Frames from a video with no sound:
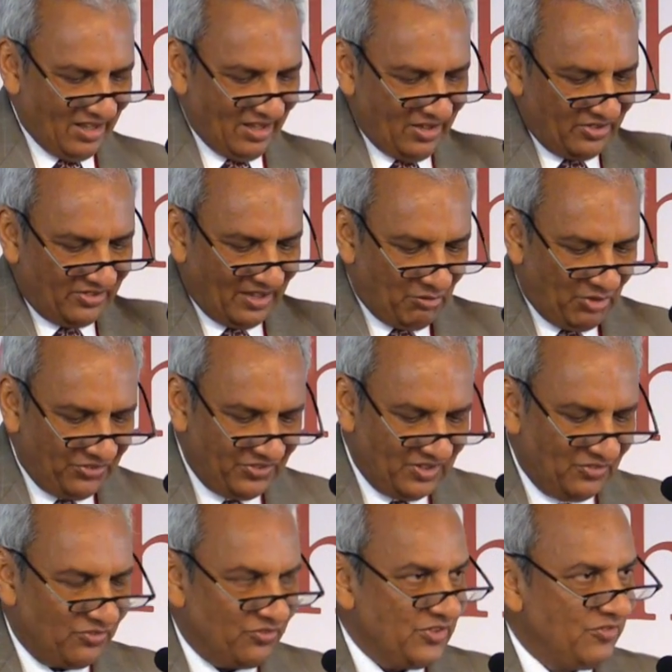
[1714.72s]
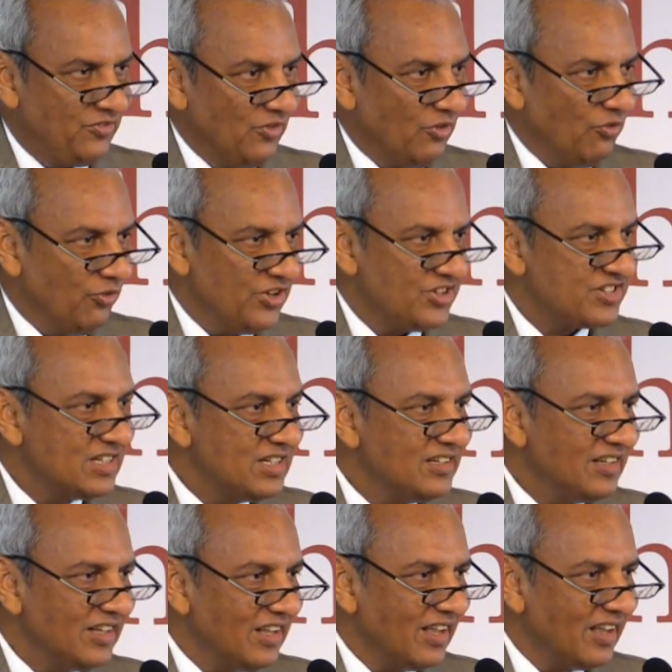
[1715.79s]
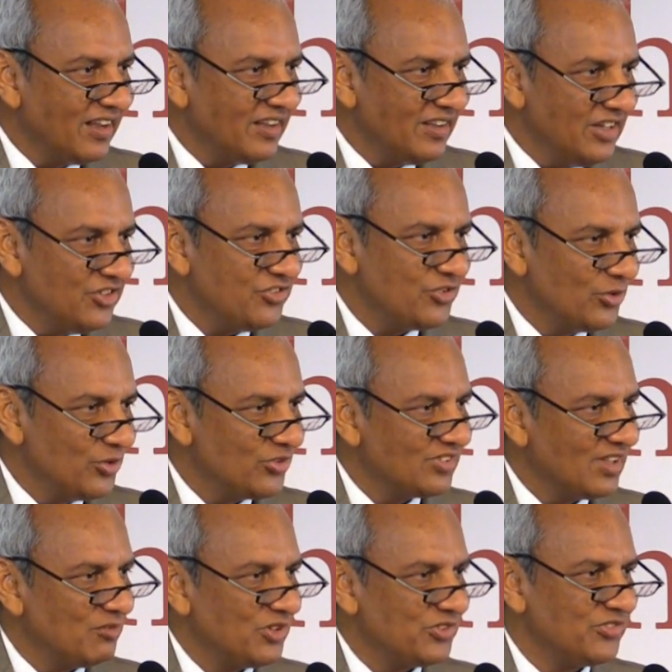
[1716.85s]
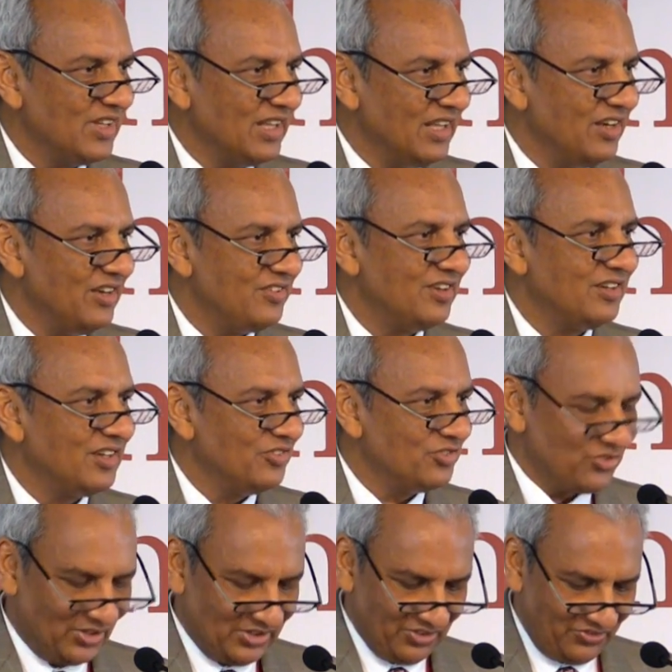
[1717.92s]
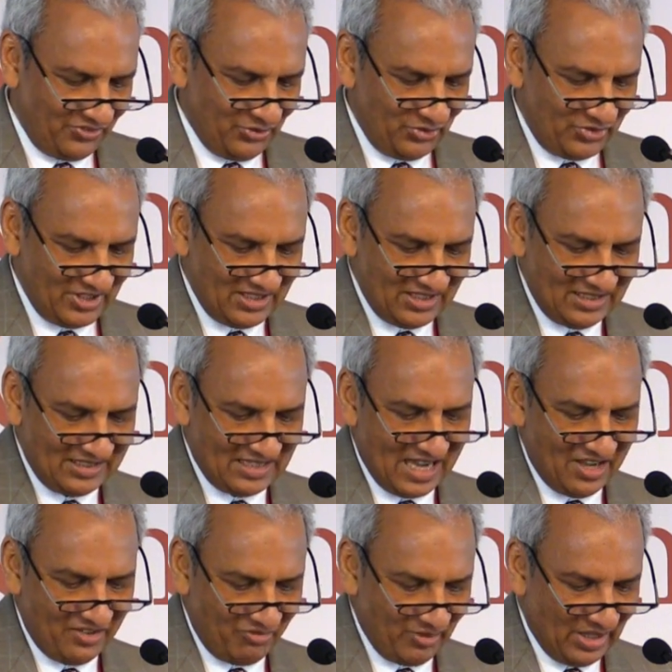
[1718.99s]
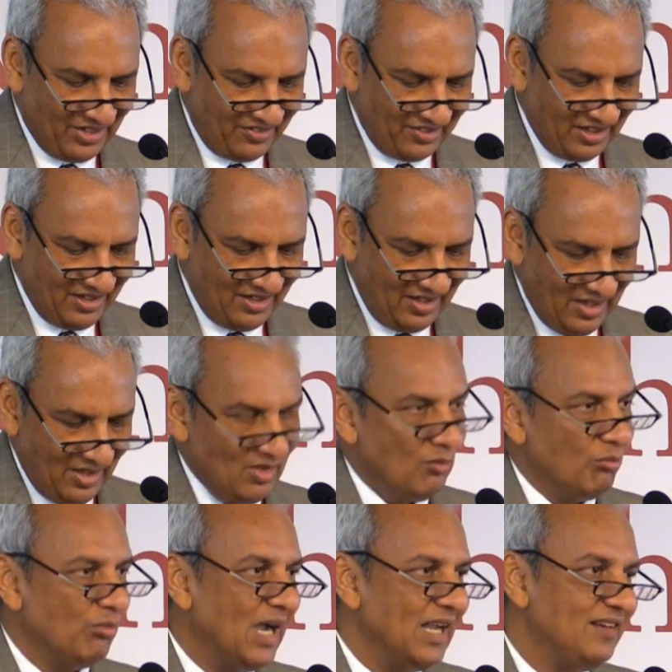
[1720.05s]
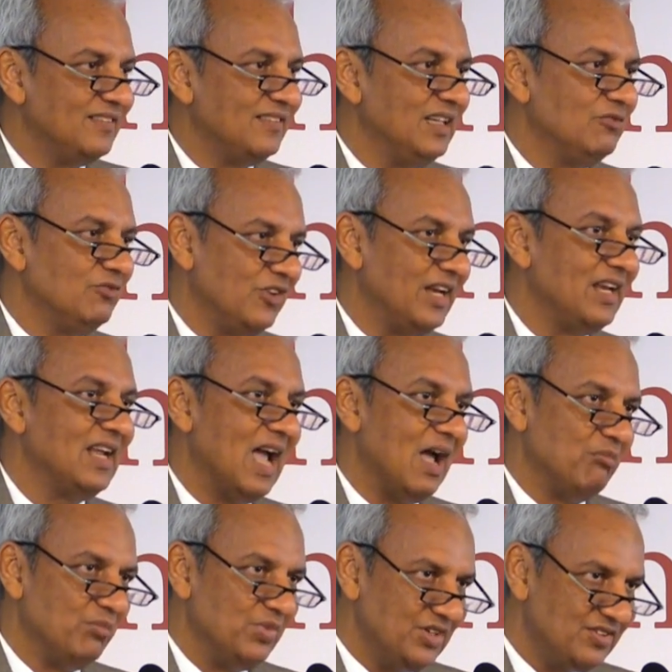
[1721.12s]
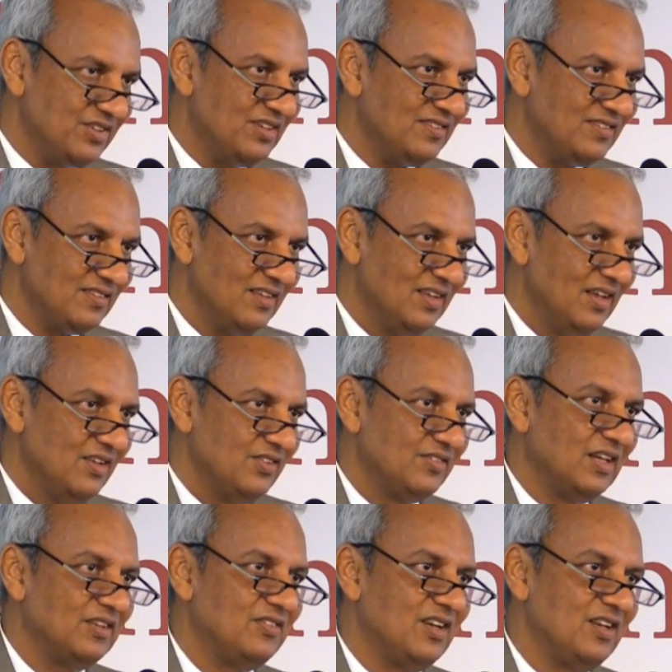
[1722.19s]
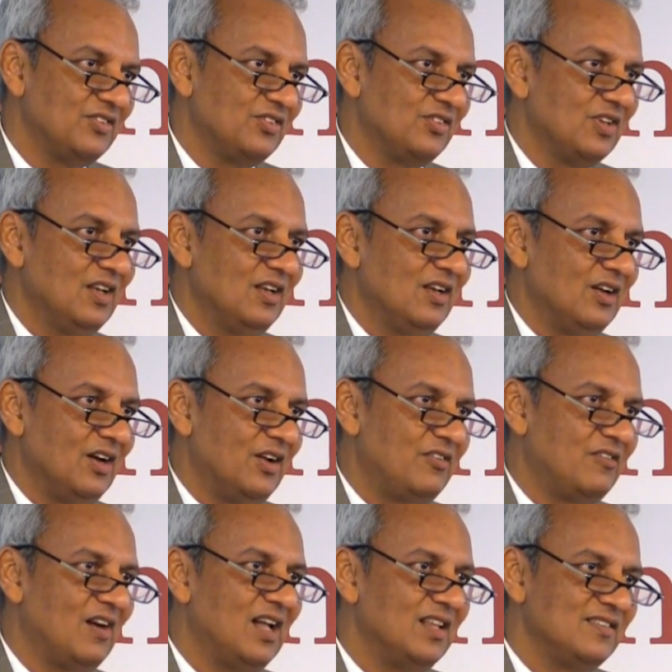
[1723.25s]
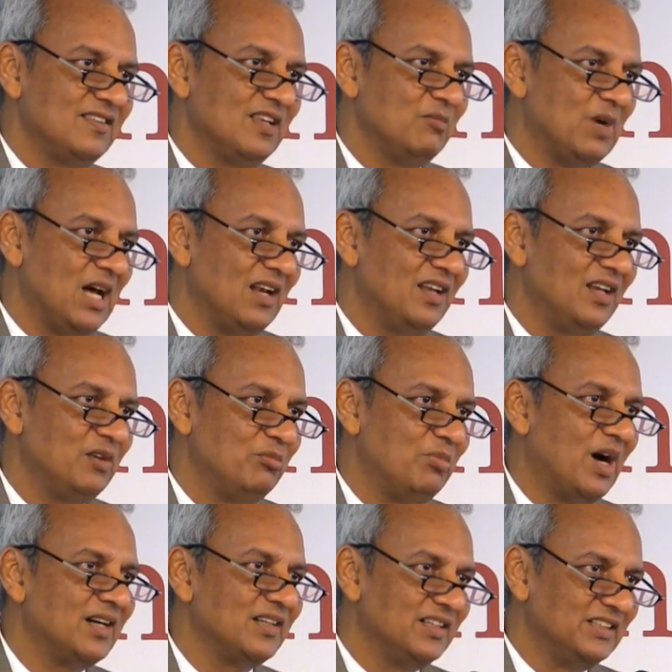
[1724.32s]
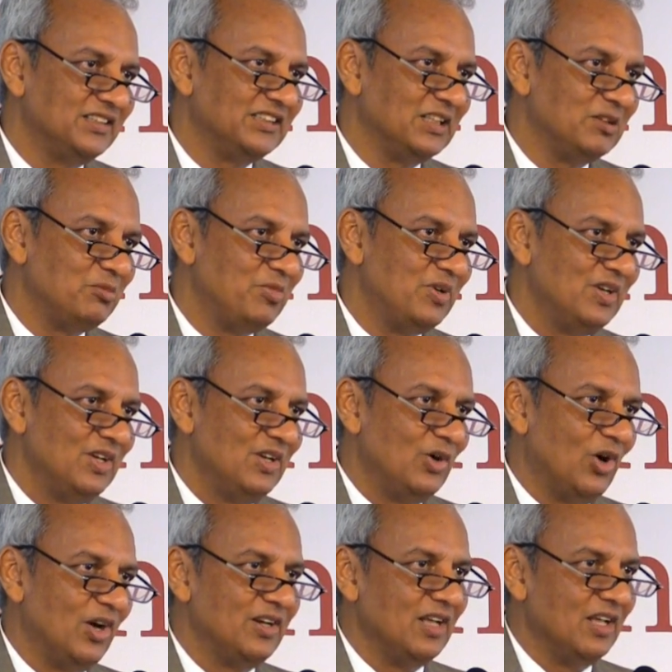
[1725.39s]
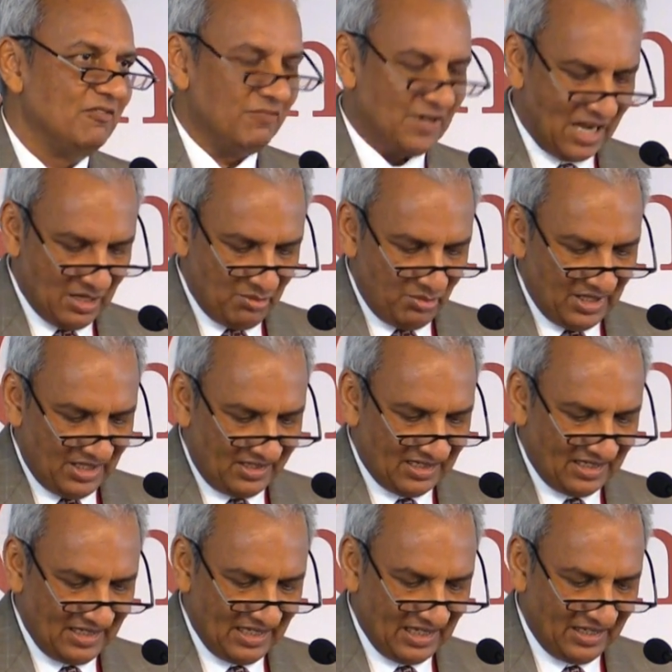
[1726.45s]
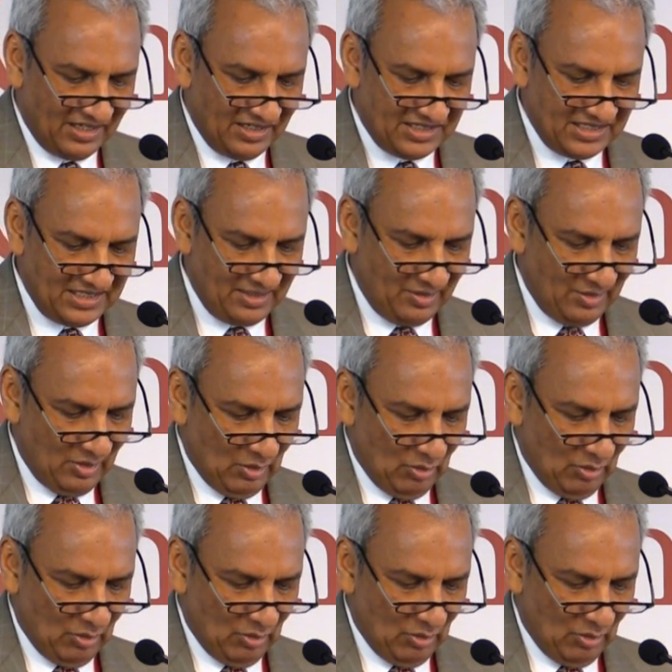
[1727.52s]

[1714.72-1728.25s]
some of the vision issues, some of the initiatives for the future that I have mentioned might seem very ambitious, such as a trans-Himalayan partnership on environment and energy.